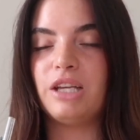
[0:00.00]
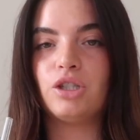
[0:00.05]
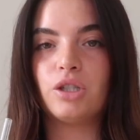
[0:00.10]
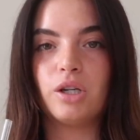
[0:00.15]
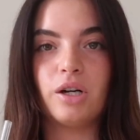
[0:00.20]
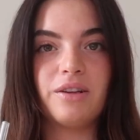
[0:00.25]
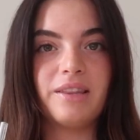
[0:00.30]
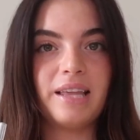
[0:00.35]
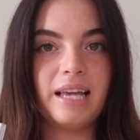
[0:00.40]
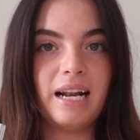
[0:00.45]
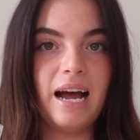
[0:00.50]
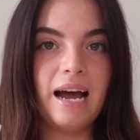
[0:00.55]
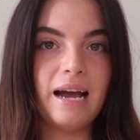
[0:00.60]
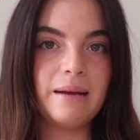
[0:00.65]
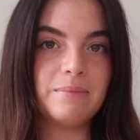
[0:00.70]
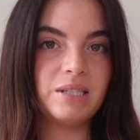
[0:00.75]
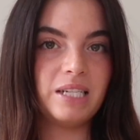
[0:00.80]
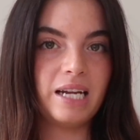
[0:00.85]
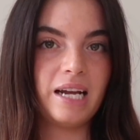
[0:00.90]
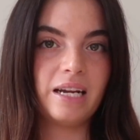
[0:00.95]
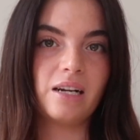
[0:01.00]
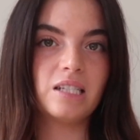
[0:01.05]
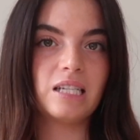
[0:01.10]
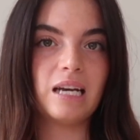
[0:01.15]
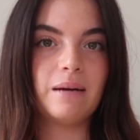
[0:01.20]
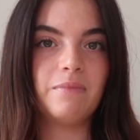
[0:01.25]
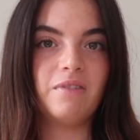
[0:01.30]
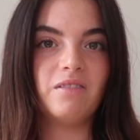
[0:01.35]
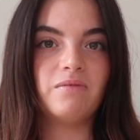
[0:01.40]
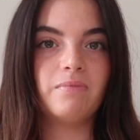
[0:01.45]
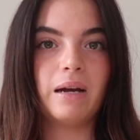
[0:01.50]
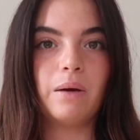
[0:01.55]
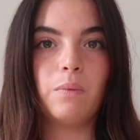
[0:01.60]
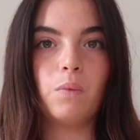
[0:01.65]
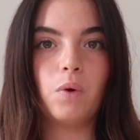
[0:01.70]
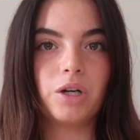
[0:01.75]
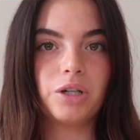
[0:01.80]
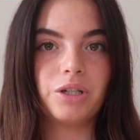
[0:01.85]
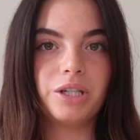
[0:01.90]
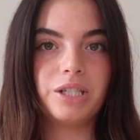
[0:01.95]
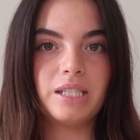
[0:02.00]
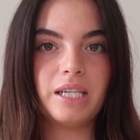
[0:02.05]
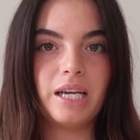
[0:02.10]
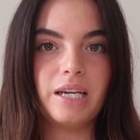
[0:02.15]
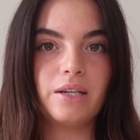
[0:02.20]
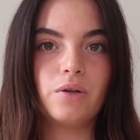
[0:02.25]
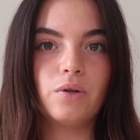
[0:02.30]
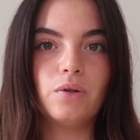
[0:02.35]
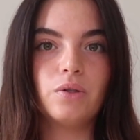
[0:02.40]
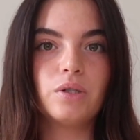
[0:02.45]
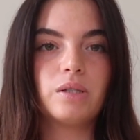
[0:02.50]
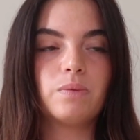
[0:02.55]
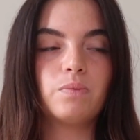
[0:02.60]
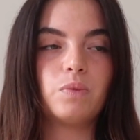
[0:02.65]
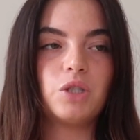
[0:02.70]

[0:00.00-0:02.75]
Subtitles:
sure that I'm staying on top of my water intake goals,